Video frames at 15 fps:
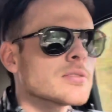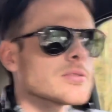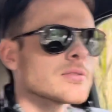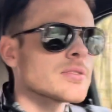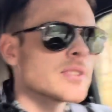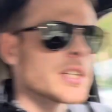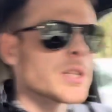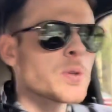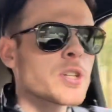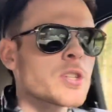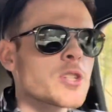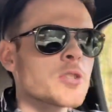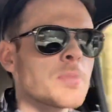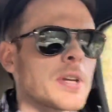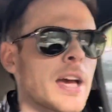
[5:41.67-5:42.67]
that you can
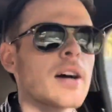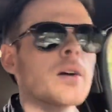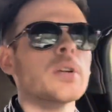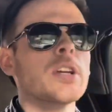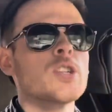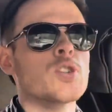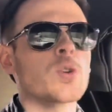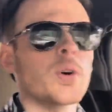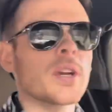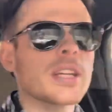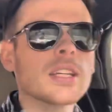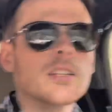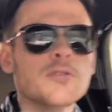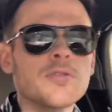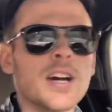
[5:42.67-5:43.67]
just be out enjoying
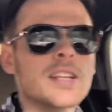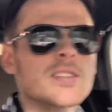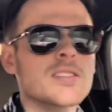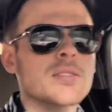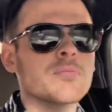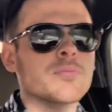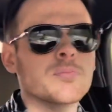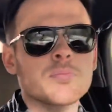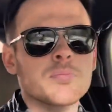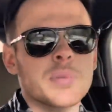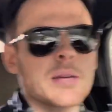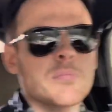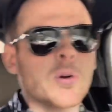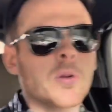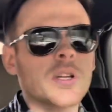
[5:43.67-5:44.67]
it, find some
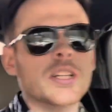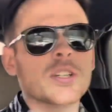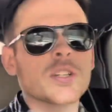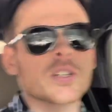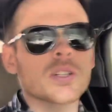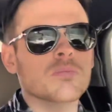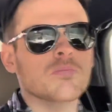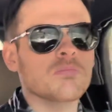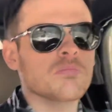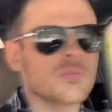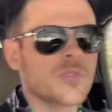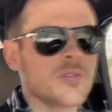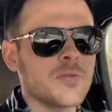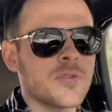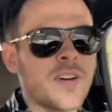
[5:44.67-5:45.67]
people and your
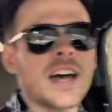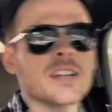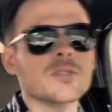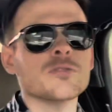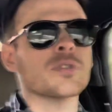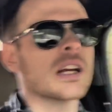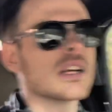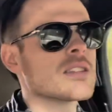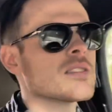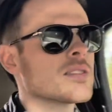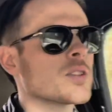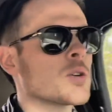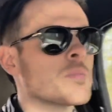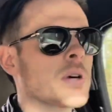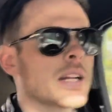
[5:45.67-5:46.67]
fast friends,
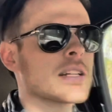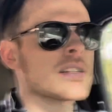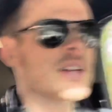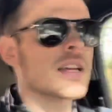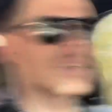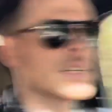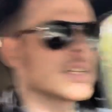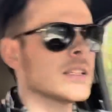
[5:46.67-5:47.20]
no pun intended?